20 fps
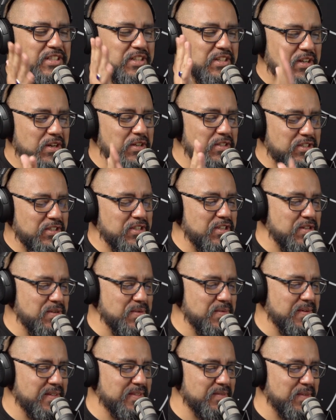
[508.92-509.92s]
go to
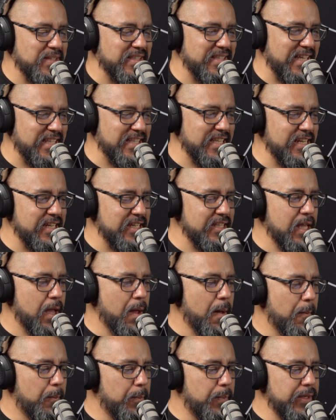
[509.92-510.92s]
you when they need it.
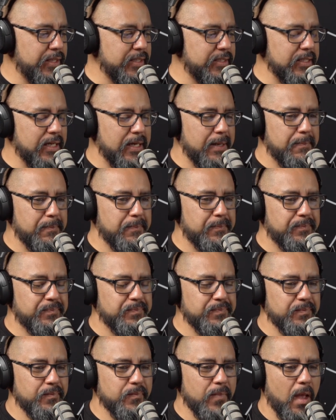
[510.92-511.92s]
But
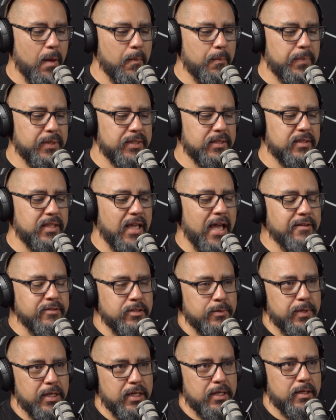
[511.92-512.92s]
there has
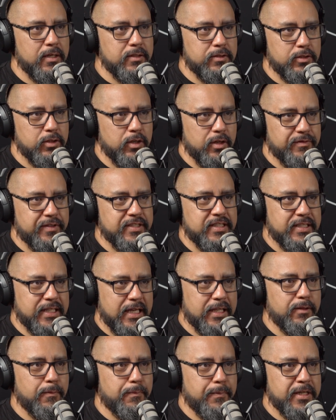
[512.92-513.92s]
to be a sort of a
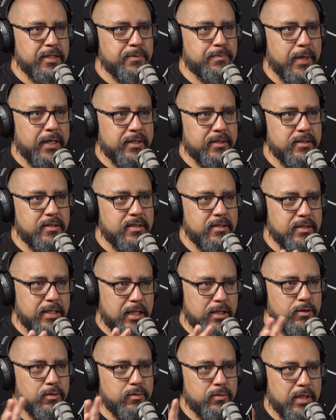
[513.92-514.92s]
set of best practices
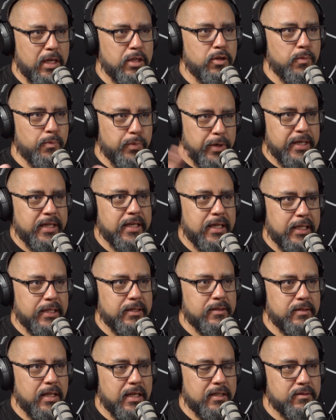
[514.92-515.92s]
that you bring
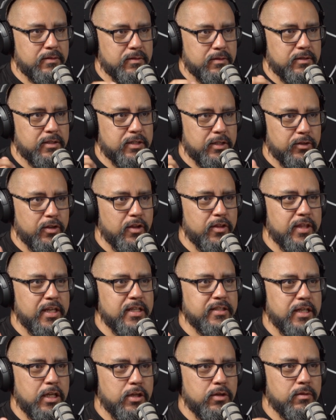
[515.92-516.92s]
in, like certain
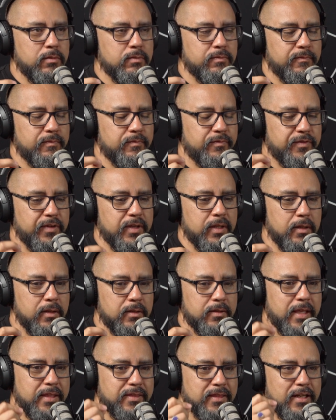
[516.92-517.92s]
things that you feel
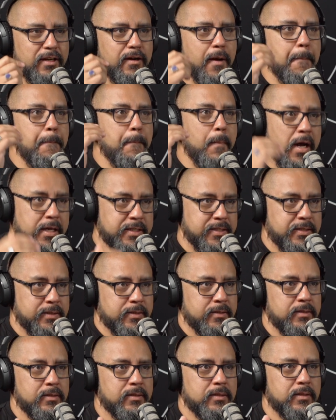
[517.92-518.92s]
that they're a
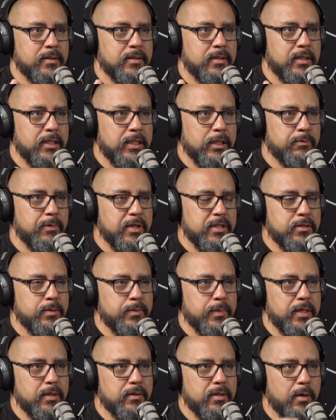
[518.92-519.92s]
must in a
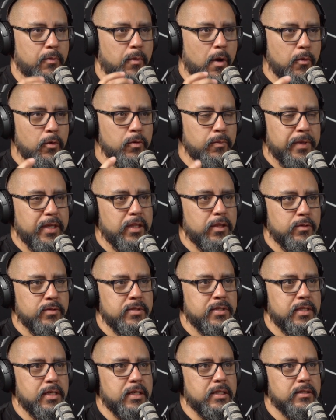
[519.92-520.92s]
resume. Like, what will be
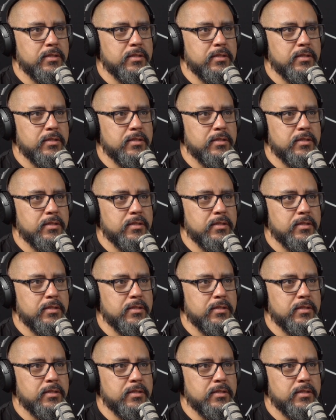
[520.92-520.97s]
those things?